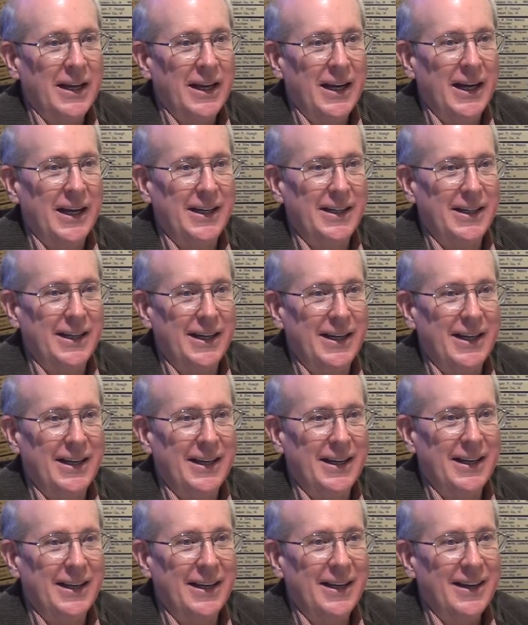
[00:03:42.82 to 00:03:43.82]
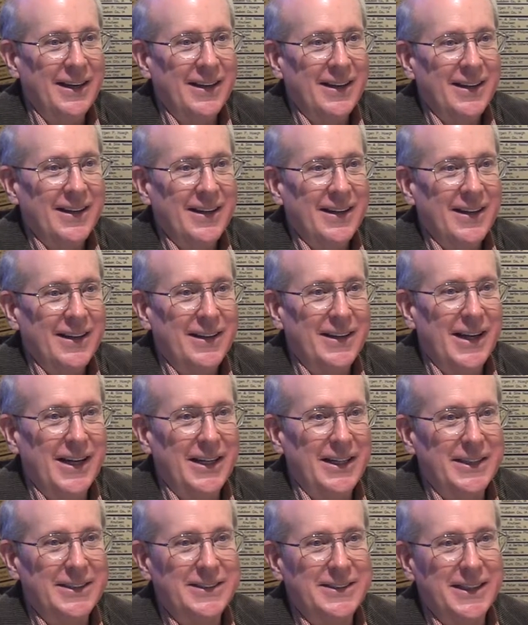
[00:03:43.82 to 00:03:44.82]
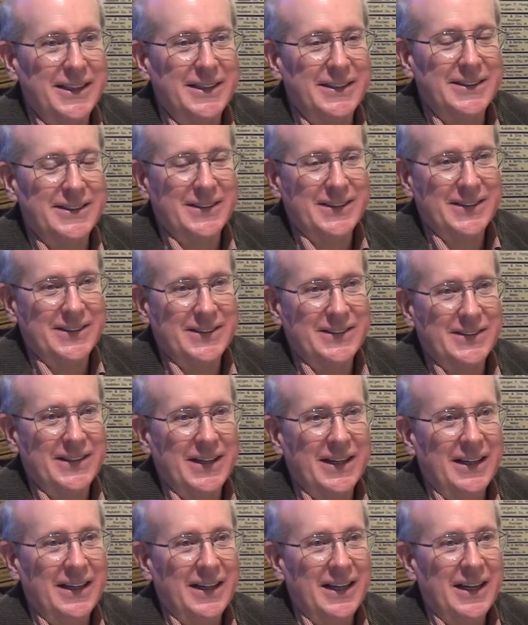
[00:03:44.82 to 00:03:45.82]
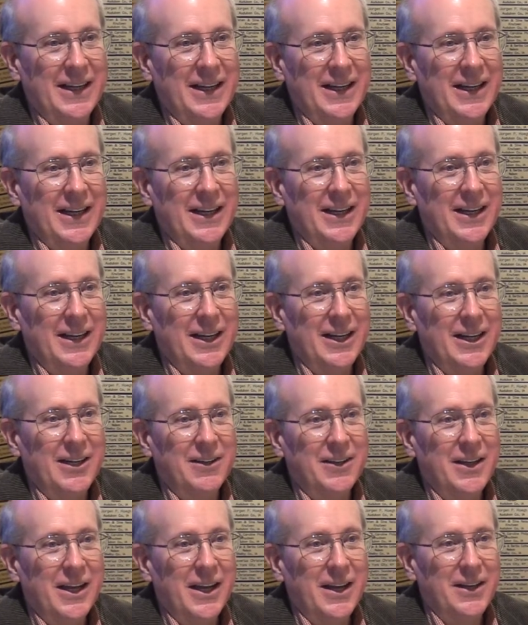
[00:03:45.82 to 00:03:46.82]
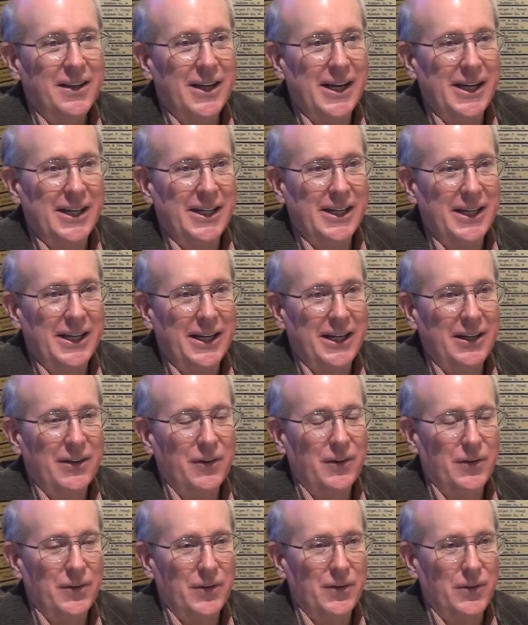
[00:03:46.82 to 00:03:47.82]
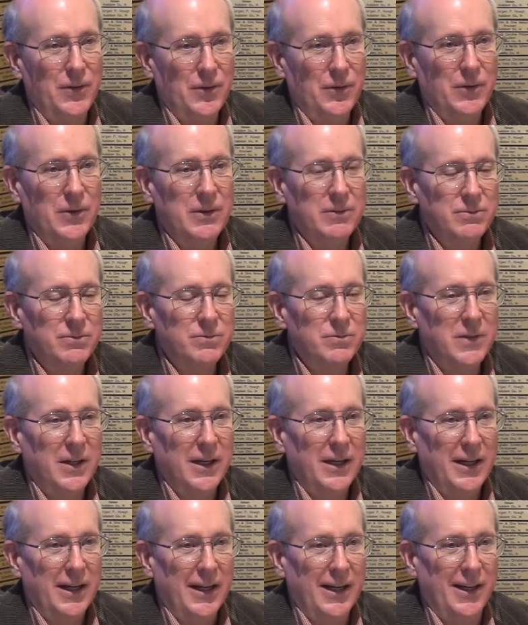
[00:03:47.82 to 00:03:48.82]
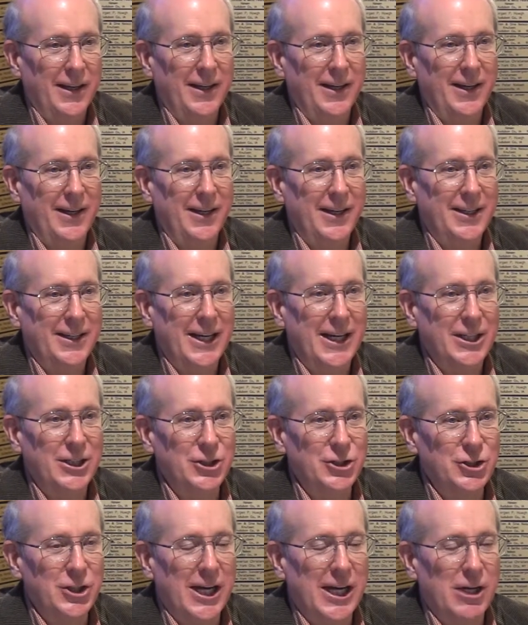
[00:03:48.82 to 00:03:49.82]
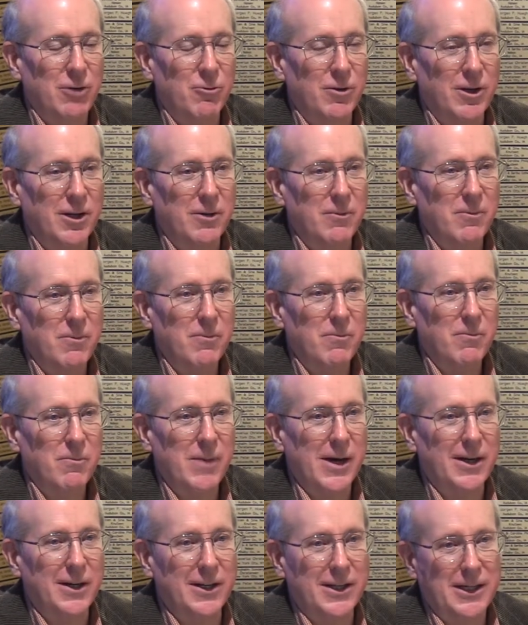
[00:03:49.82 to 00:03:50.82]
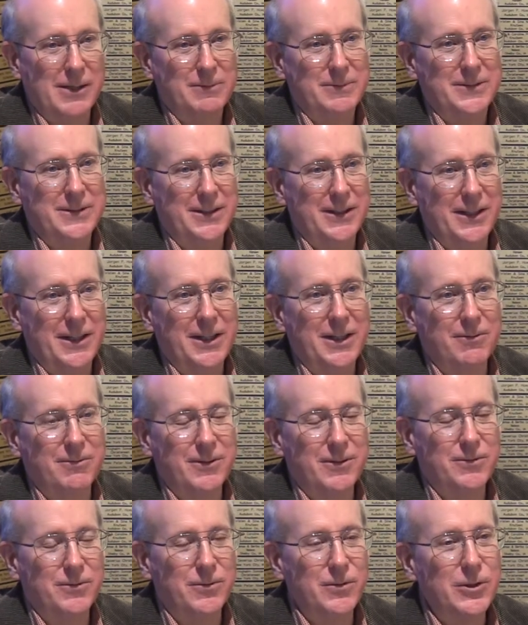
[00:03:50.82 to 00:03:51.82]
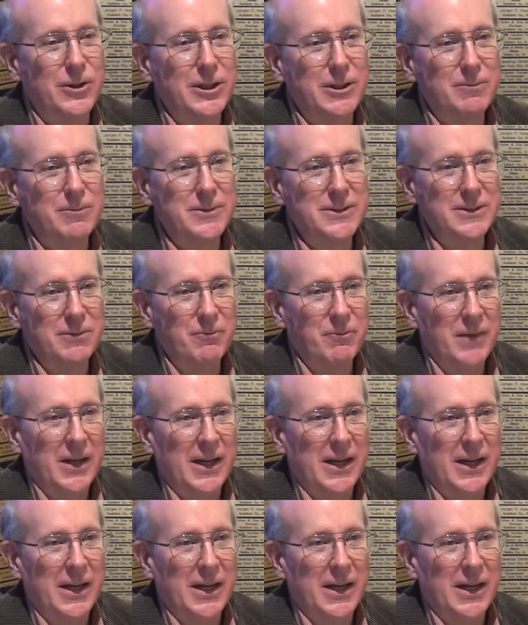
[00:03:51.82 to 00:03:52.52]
1896 to 1902. And the Danish China Work mark comes in different forms.